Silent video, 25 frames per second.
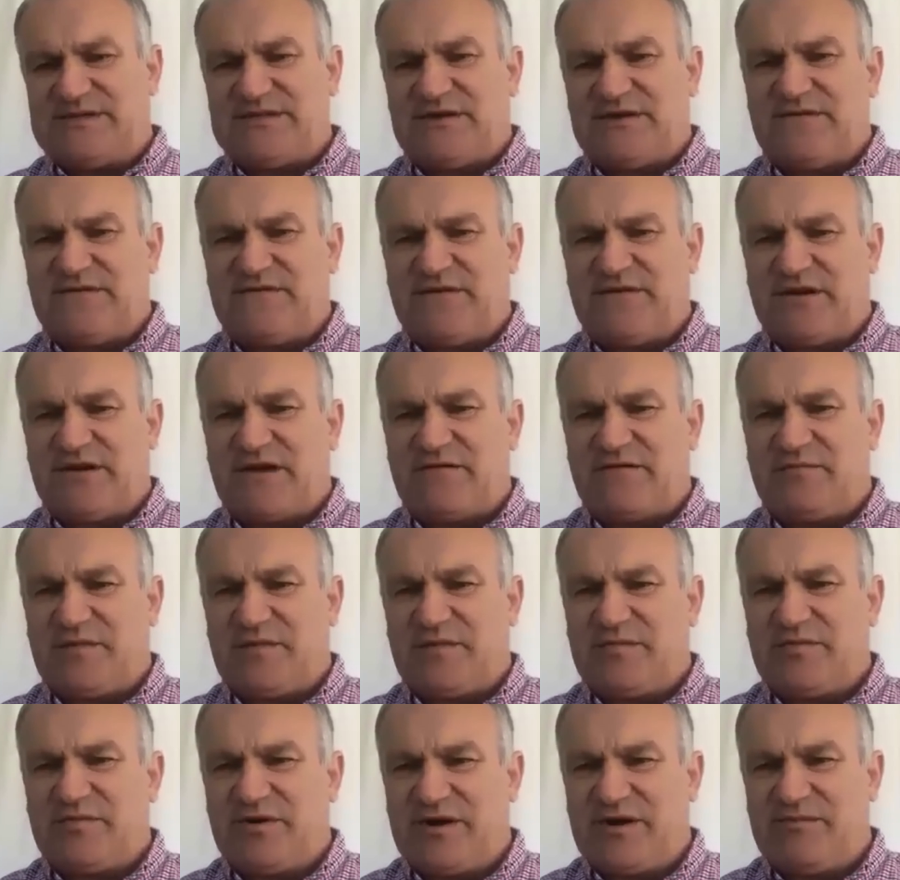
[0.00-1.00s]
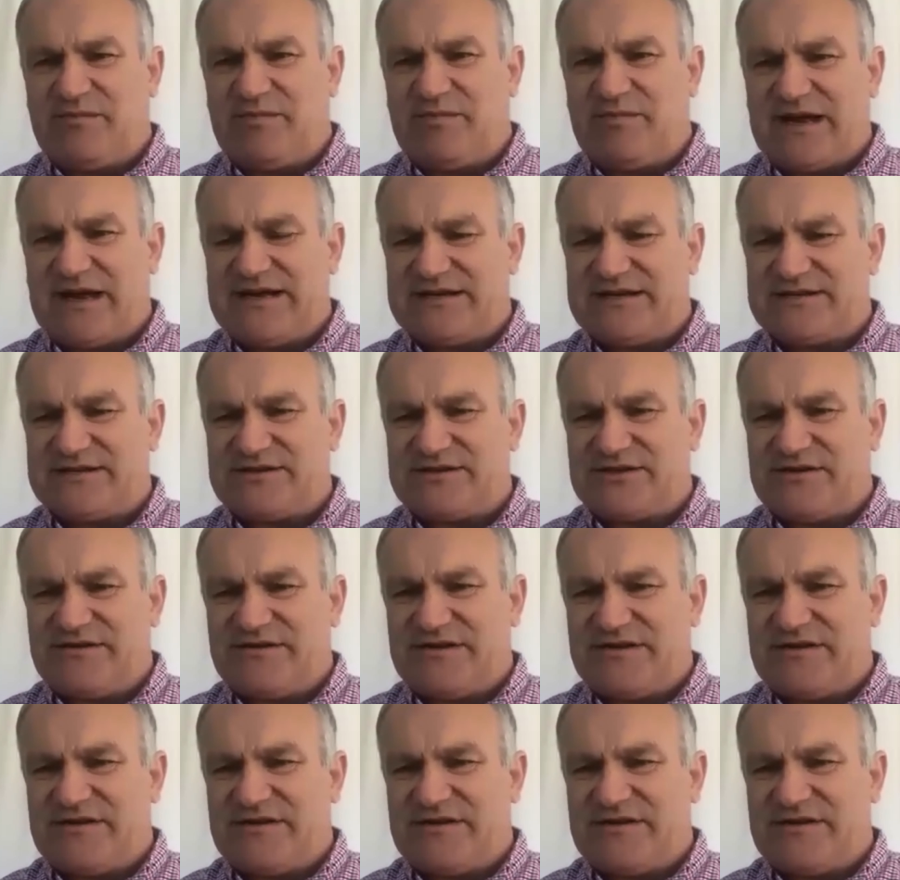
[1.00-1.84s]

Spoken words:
have the government put in place during